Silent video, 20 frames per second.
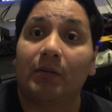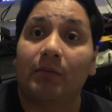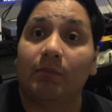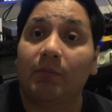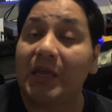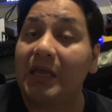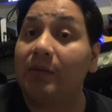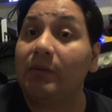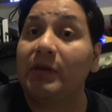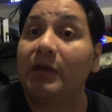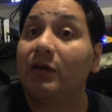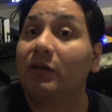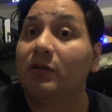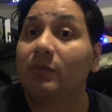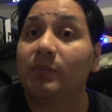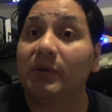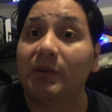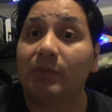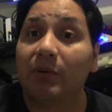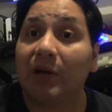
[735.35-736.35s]
Maybe
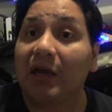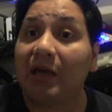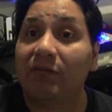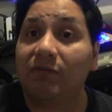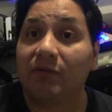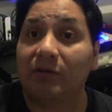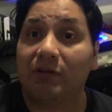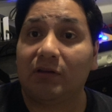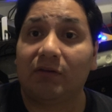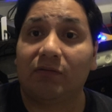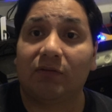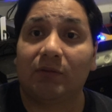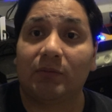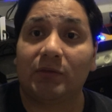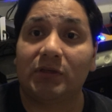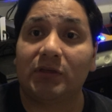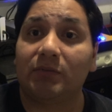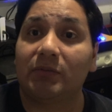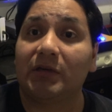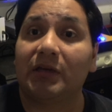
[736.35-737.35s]
other people have received the
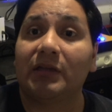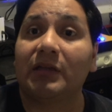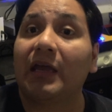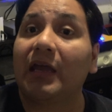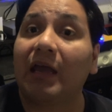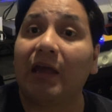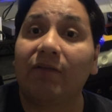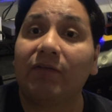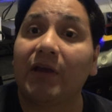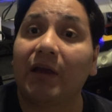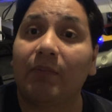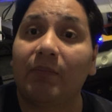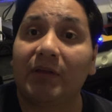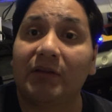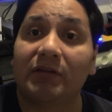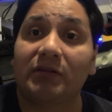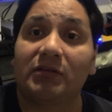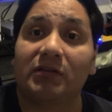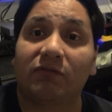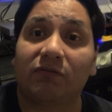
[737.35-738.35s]
machine, because I have got
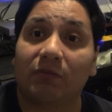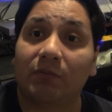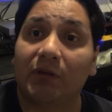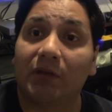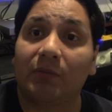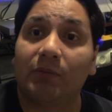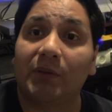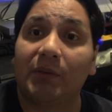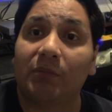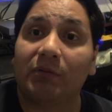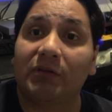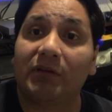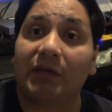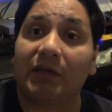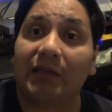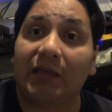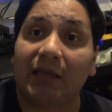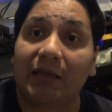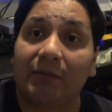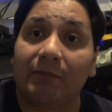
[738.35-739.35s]
messages from other people
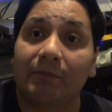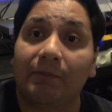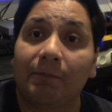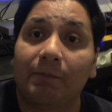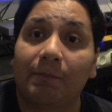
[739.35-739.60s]
saying, hey,